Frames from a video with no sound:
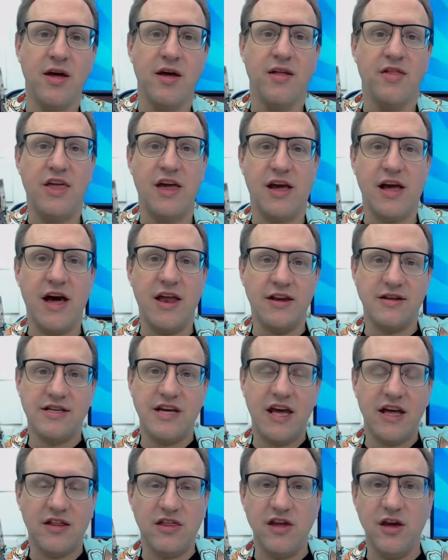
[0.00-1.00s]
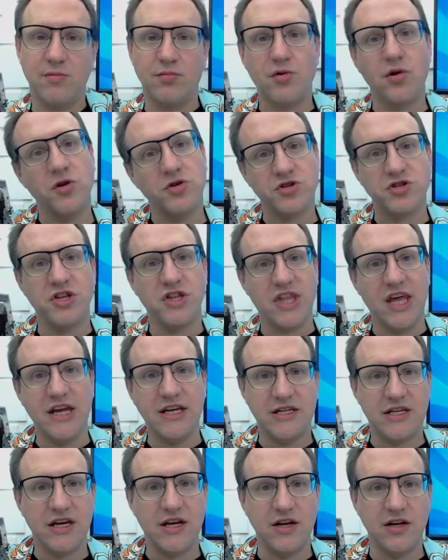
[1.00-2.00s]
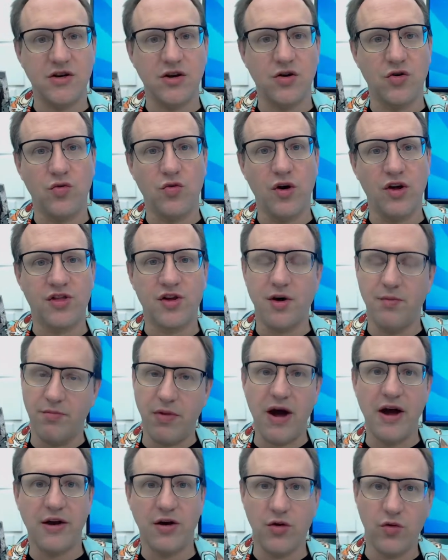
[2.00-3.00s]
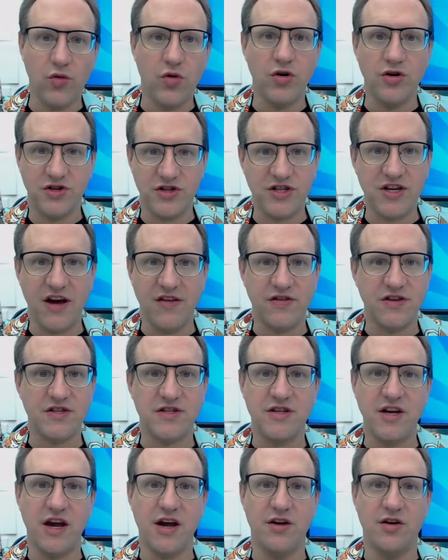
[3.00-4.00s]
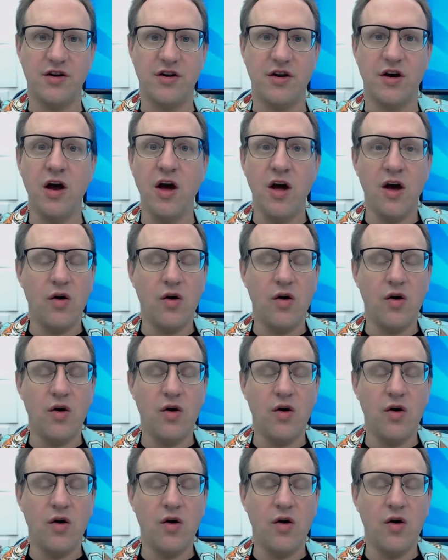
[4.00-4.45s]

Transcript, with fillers: They kind of take the approach that they did with Combiner Wars Devastator,